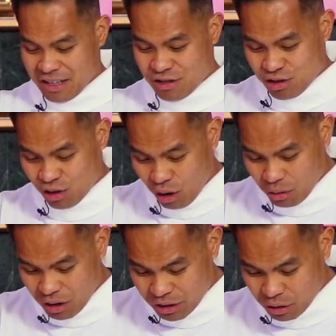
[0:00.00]
And
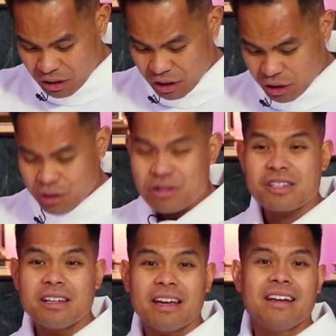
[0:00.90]
so on Holy
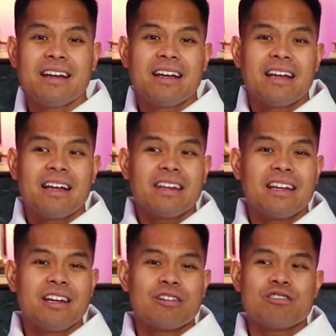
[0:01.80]
Thursday,
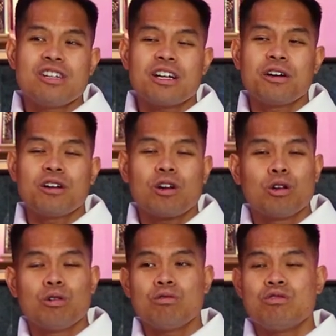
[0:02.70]
the liturgy
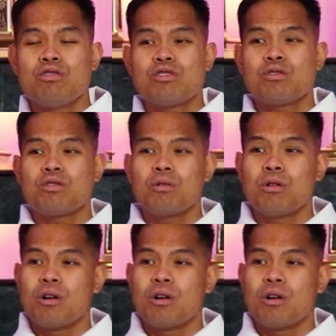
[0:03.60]
concludes